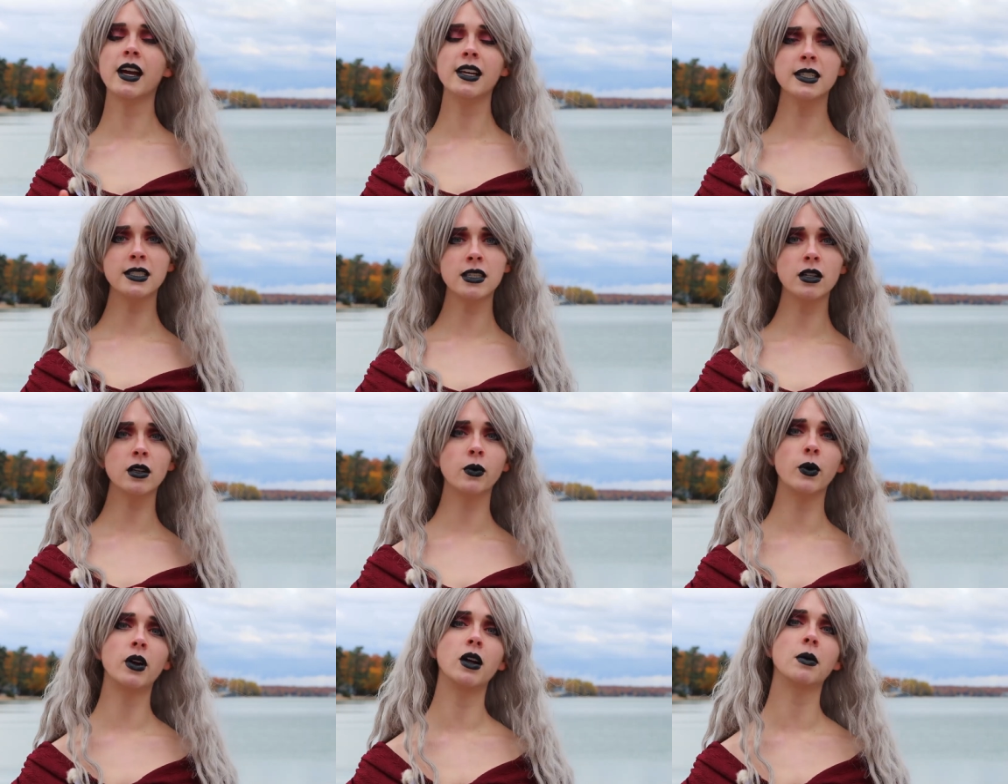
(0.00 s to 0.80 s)

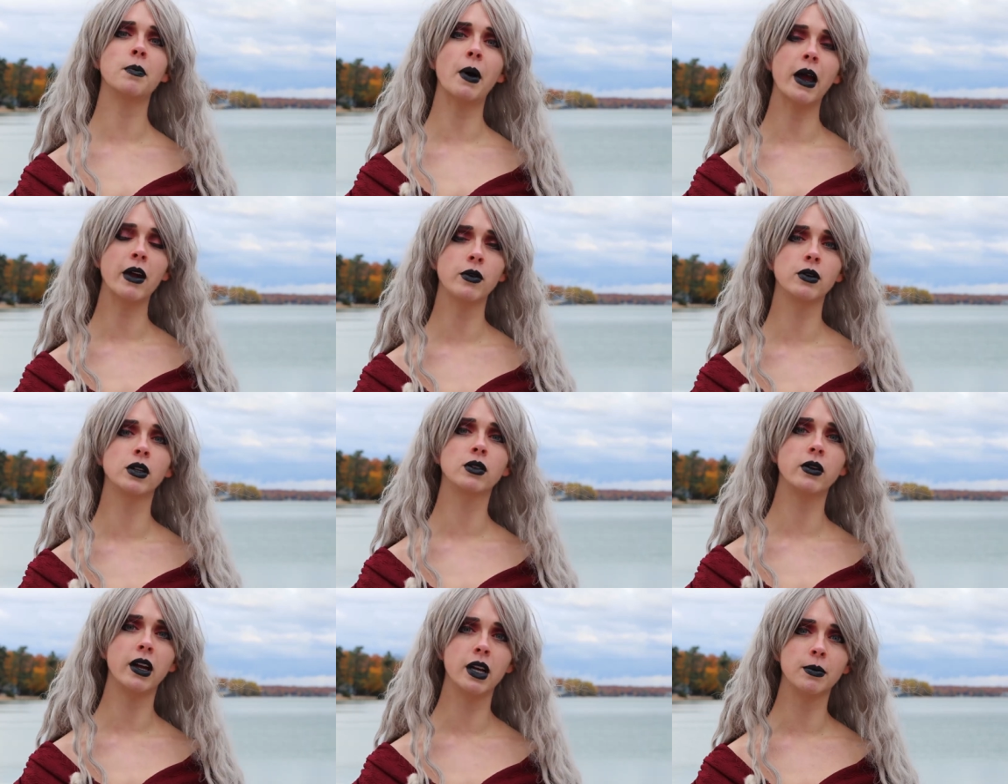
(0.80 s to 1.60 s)
consider wearing
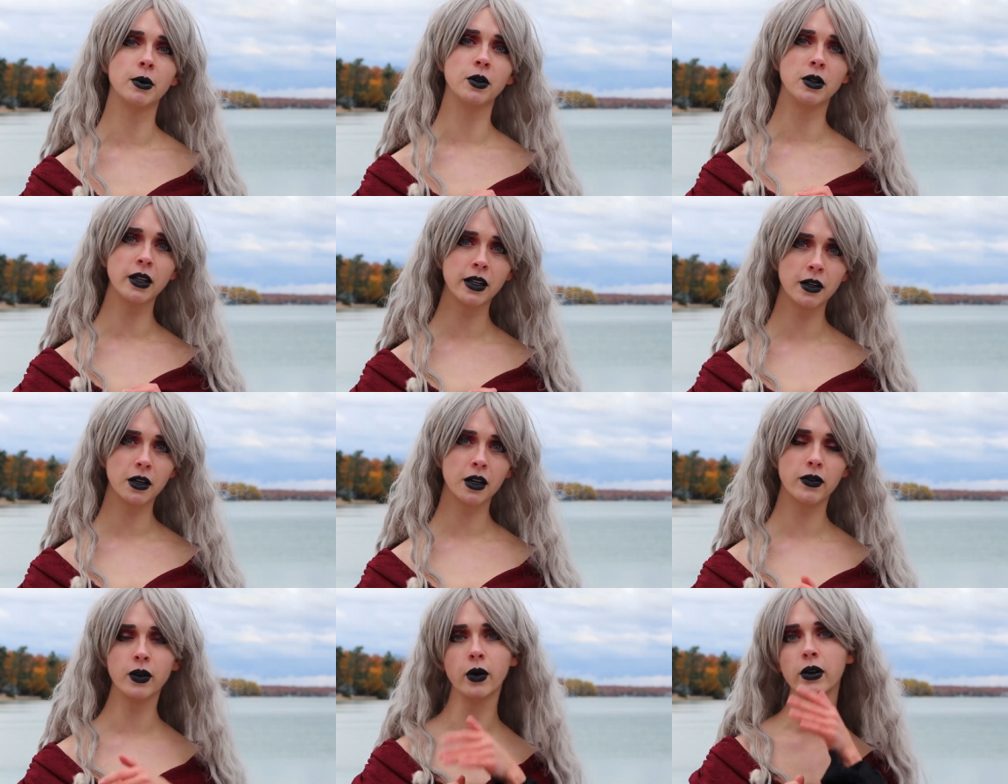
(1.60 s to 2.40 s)
biodegradable
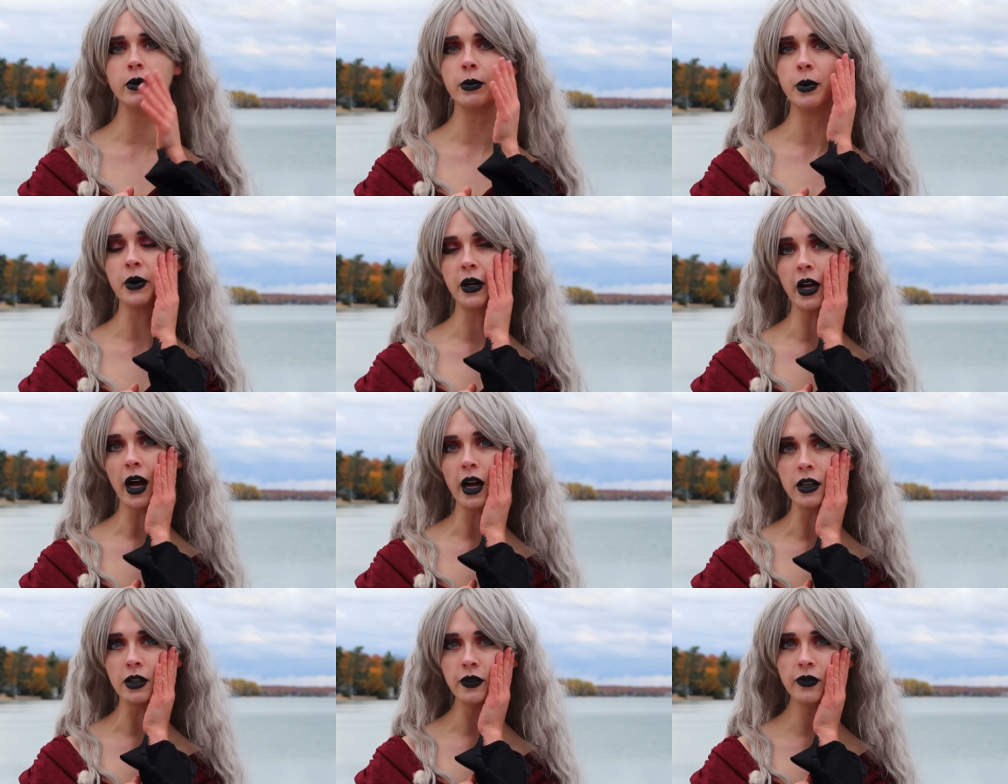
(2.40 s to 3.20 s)
glitter if you're going to put it
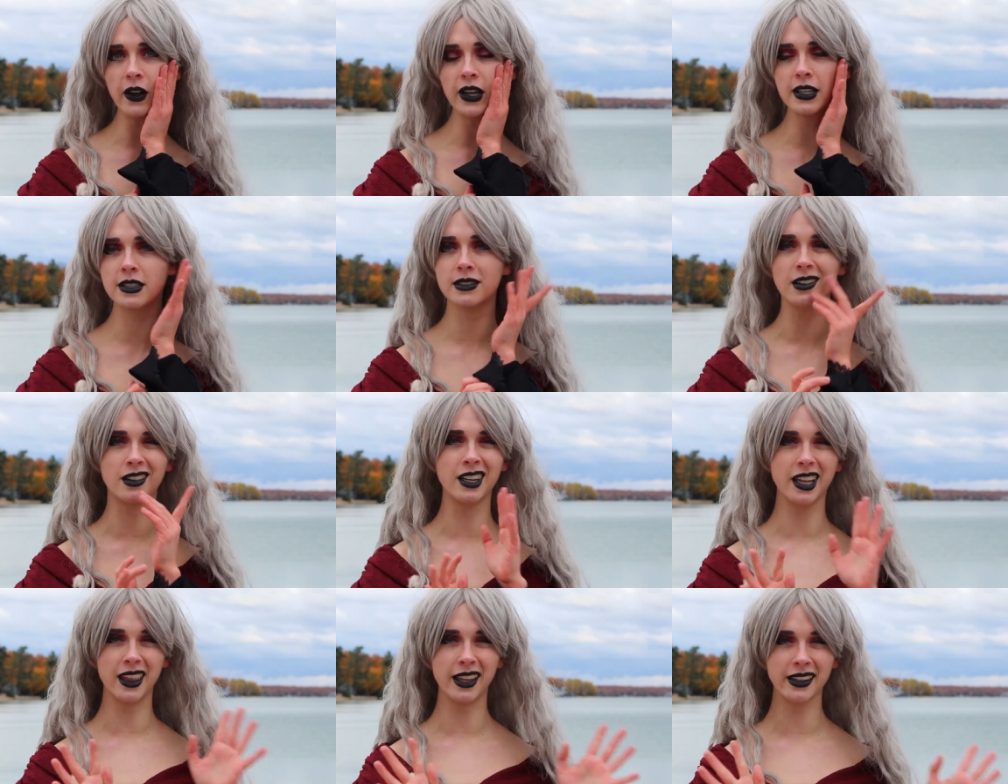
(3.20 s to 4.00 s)
on your face
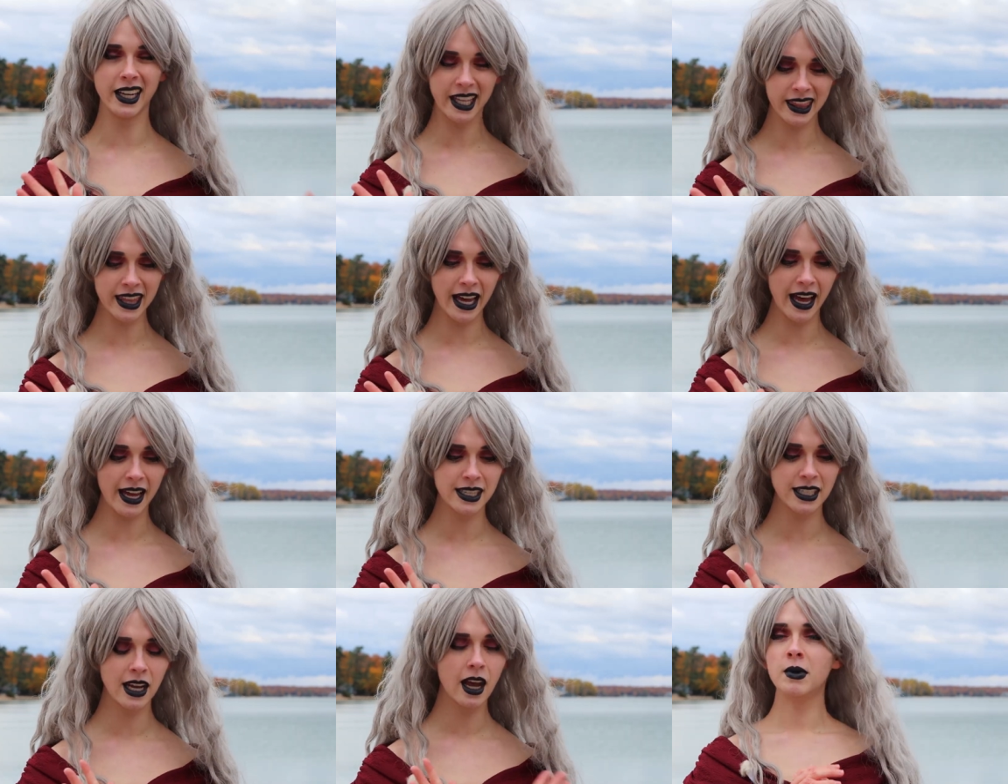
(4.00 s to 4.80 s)
or anything like
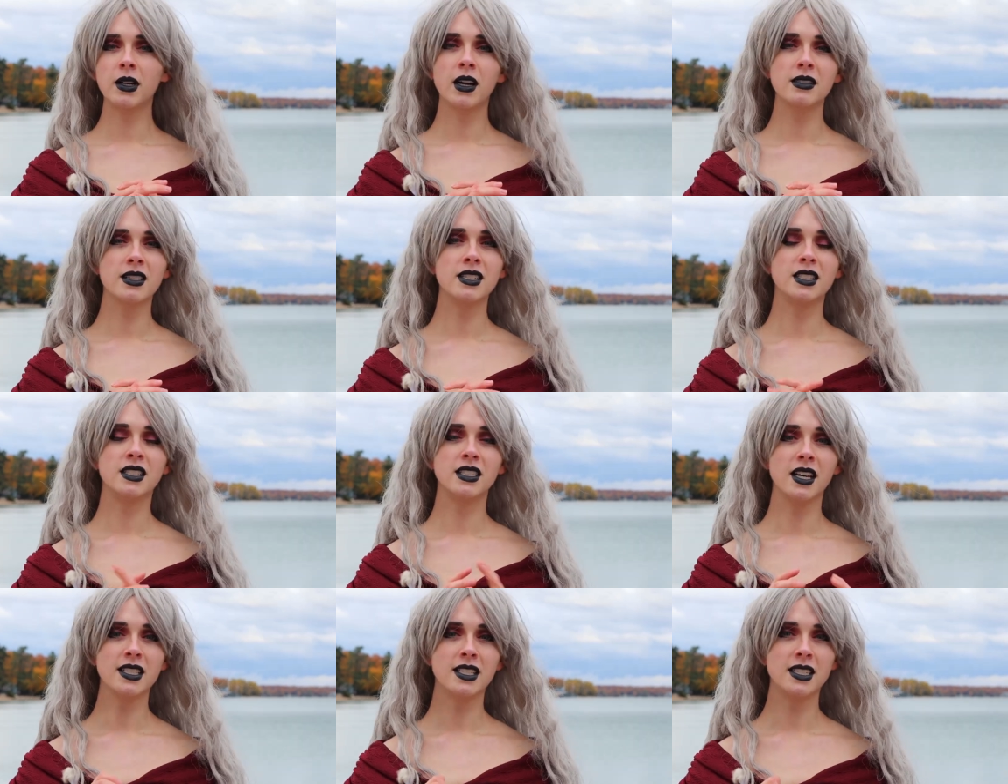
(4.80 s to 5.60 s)
that, because
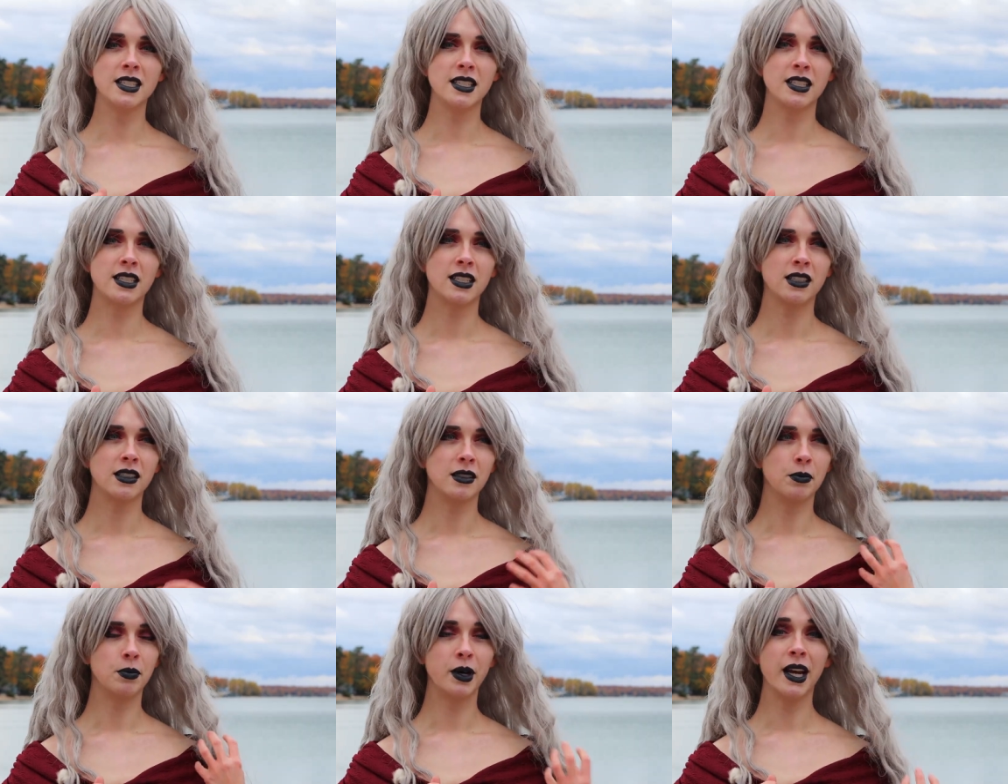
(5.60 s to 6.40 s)
it doesn't
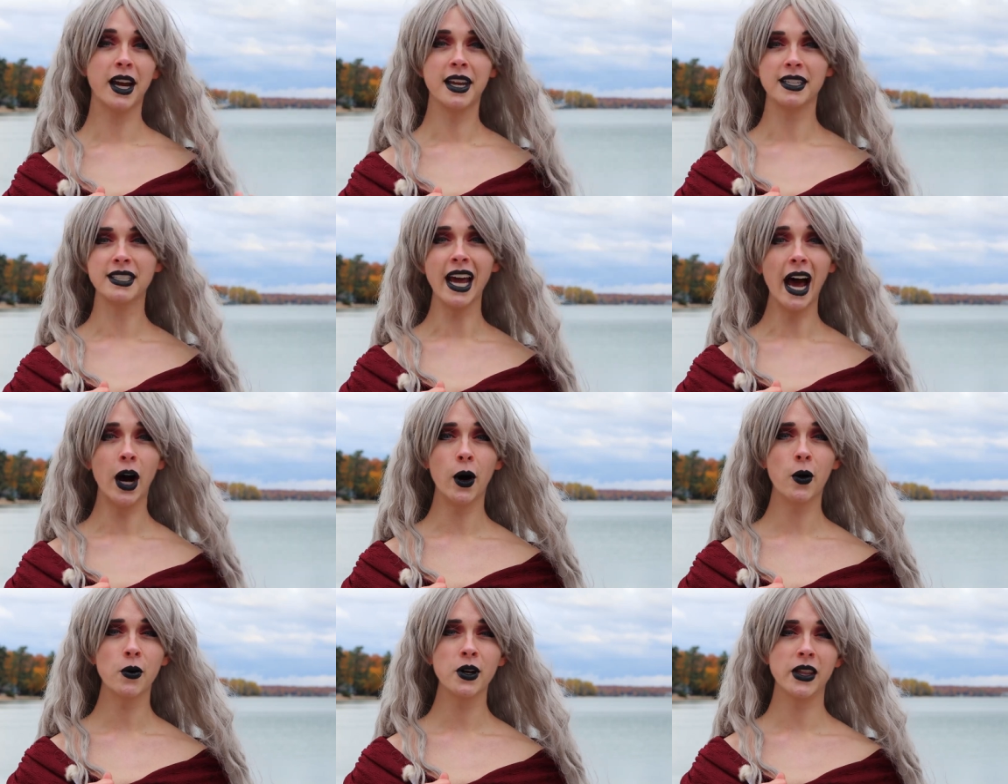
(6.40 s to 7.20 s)
break
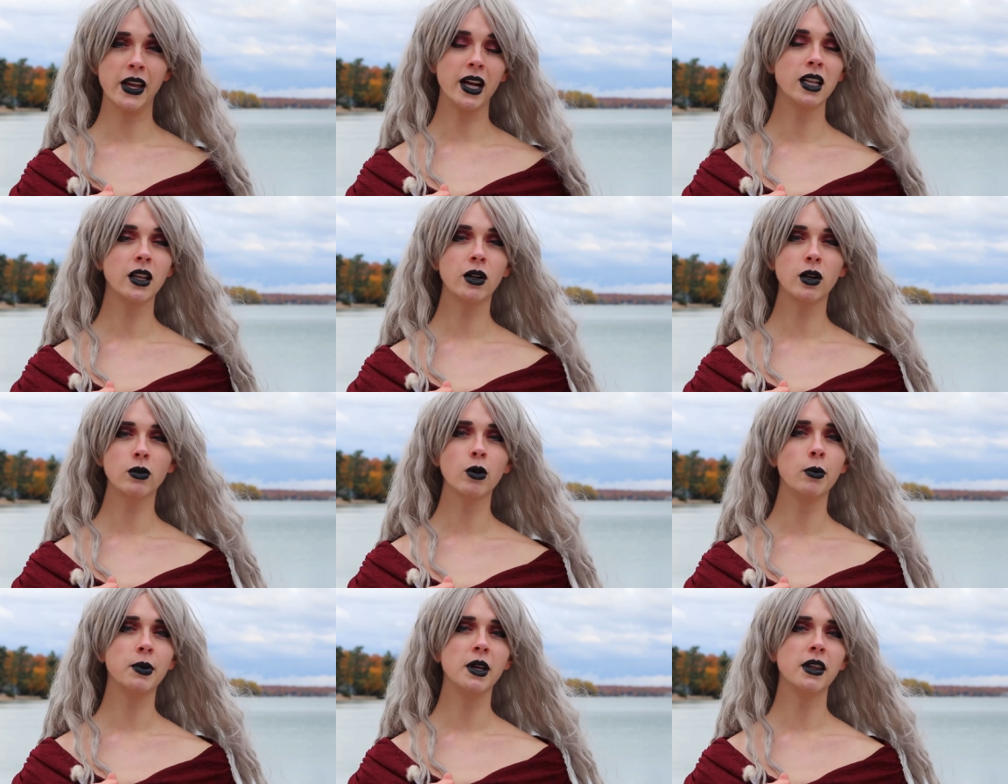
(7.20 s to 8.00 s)
down and that
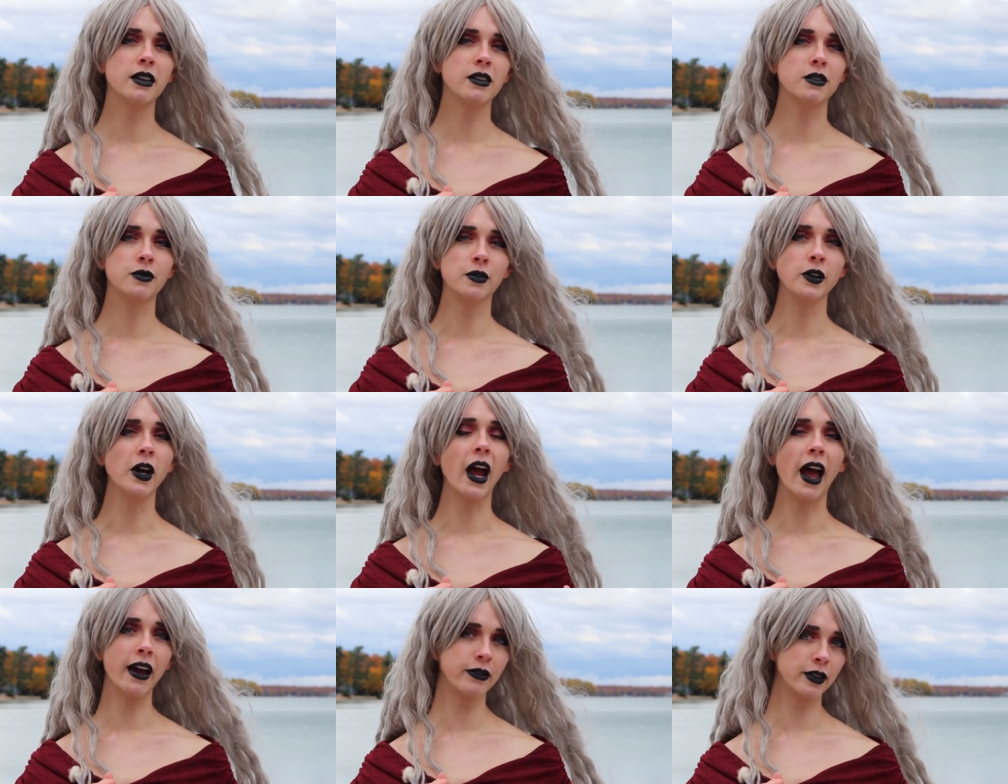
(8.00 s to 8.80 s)
glitter will be there
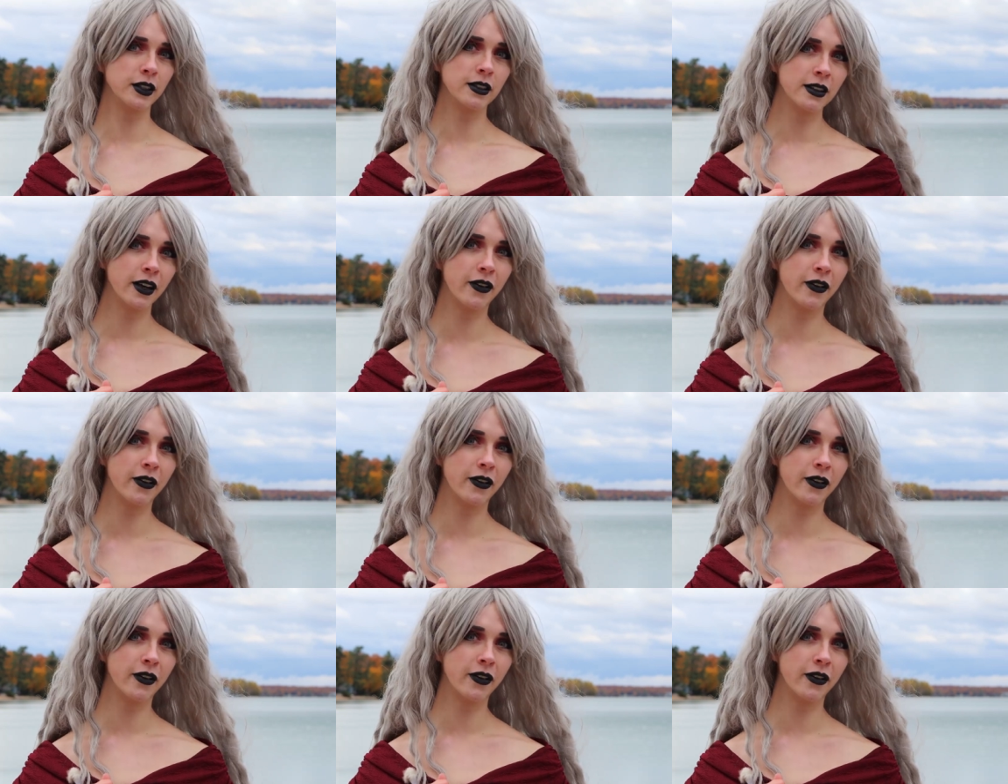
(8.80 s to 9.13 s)
forever